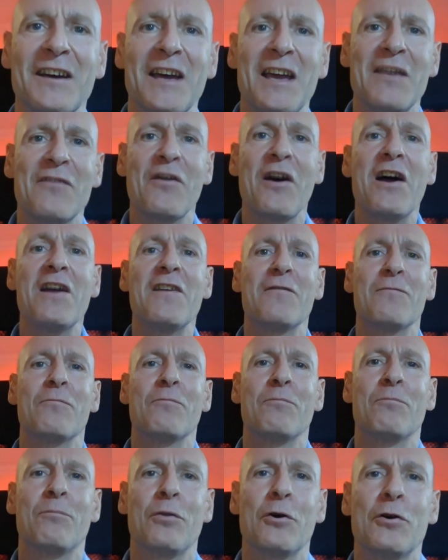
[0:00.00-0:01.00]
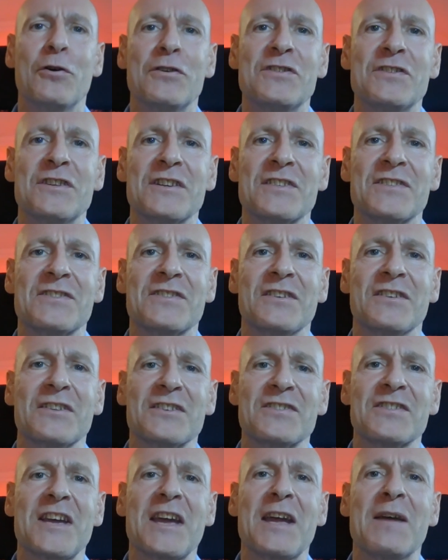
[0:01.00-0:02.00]
if I'd have purchased at the
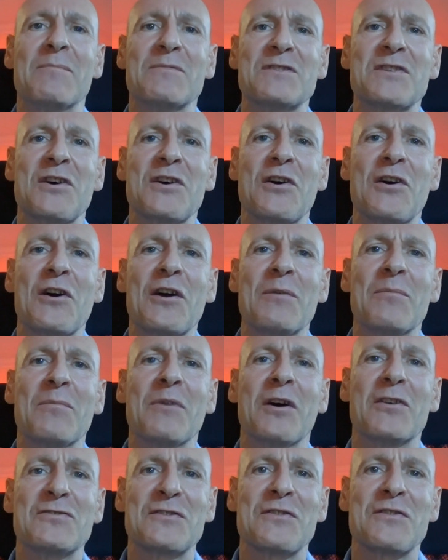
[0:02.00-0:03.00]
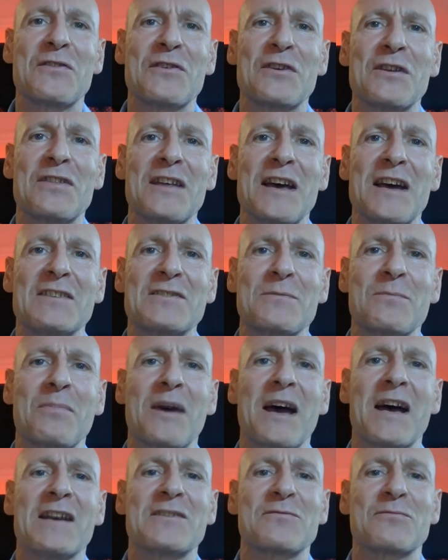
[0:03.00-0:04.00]
same time
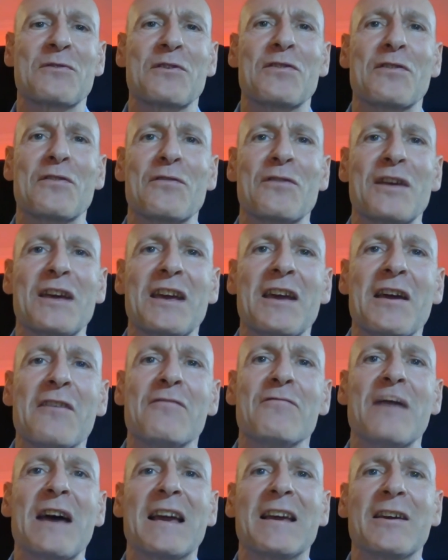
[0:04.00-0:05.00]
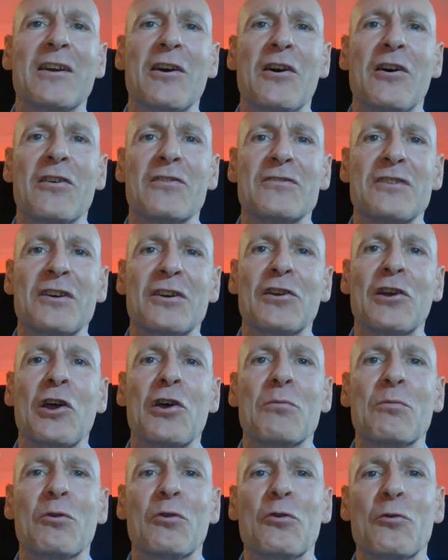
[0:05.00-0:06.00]
£130,000 worth of the Vanguard
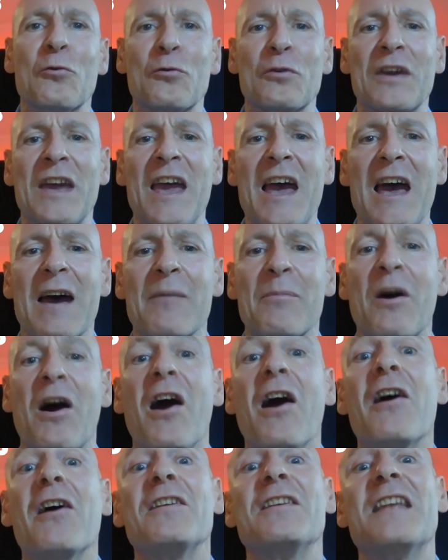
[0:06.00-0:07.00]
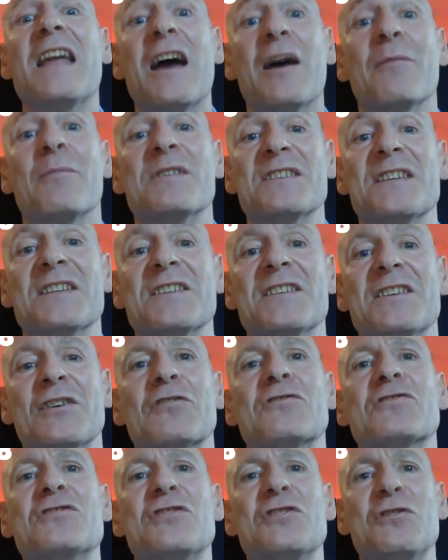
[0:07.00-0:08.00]
Global All Cap, I'd now be sitting
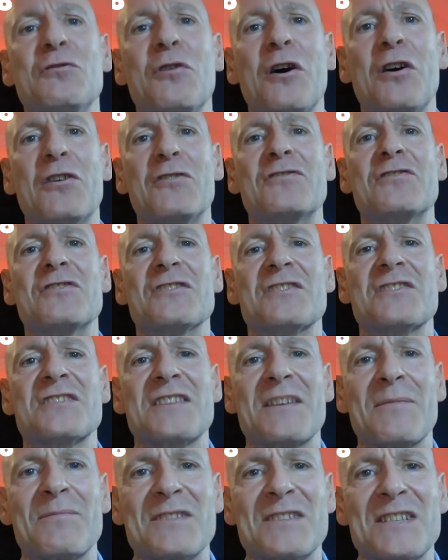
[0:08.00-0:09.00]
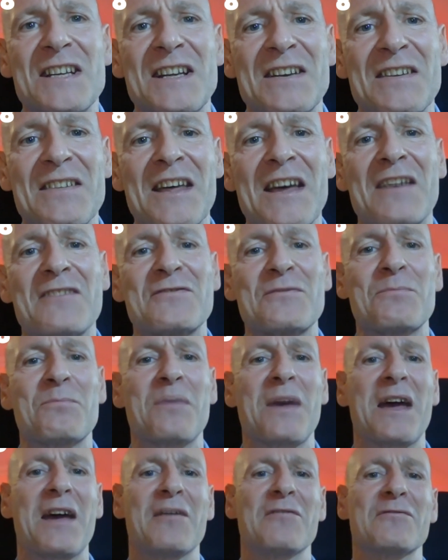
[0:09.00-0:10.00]
on
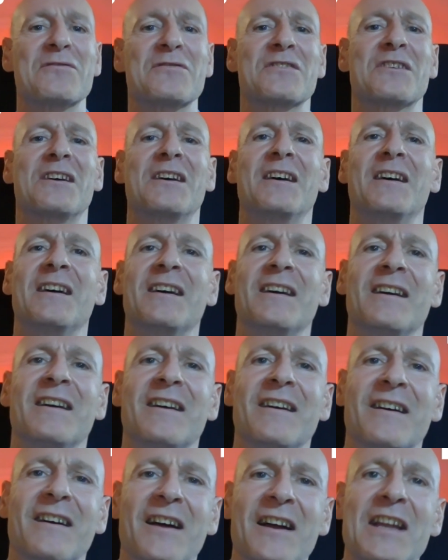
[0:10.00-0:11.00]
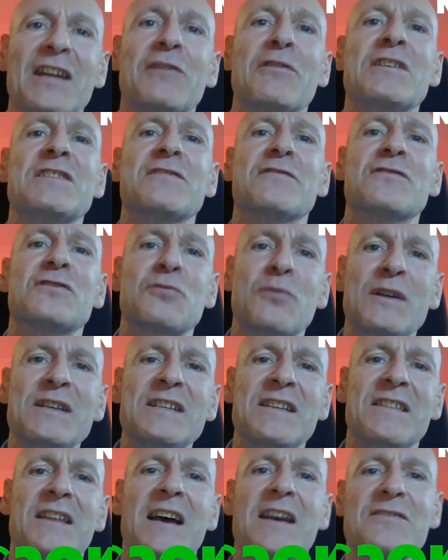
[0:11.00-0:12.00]
£217,000, an increase of
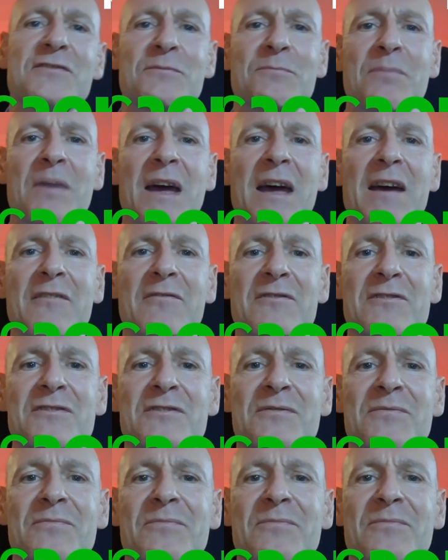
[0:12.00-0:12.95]
£20,000.